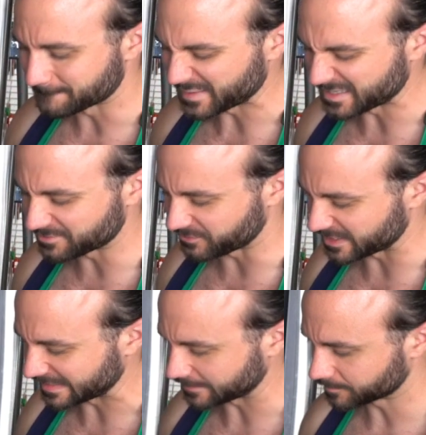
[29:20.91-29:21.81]

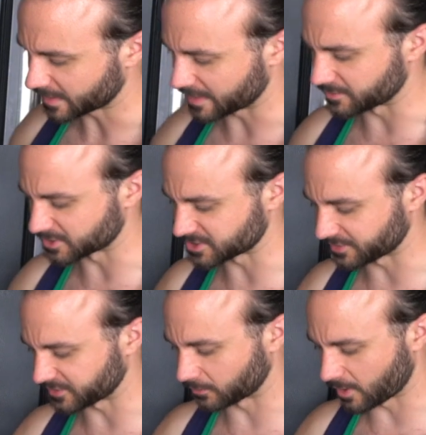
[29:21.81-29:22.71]
Beefy, and there's
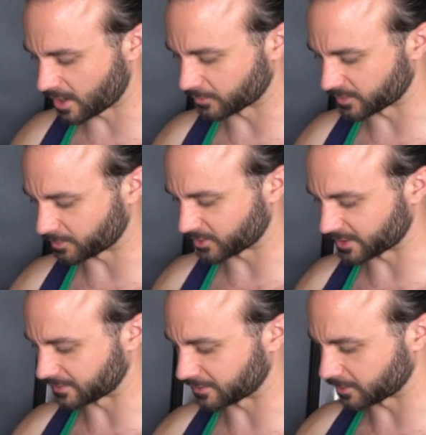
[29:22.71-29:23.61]
nothing wrong with
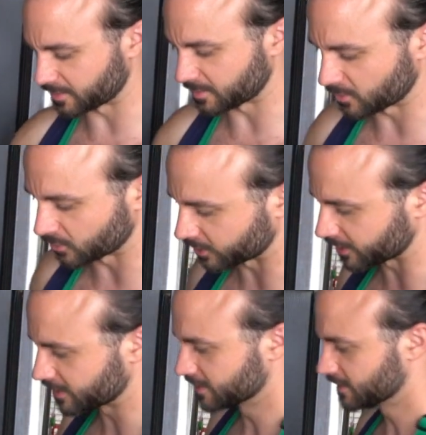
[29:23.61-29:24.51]
putting a little bit
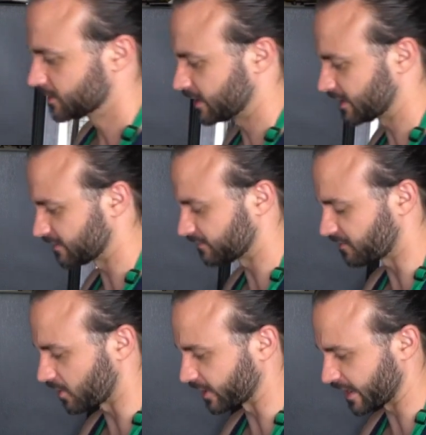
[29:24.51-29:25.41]
more and it
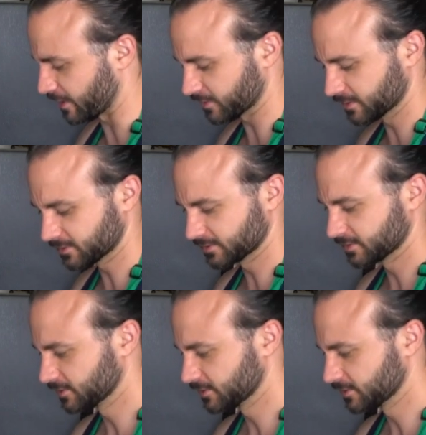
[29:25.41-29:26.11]
falling out.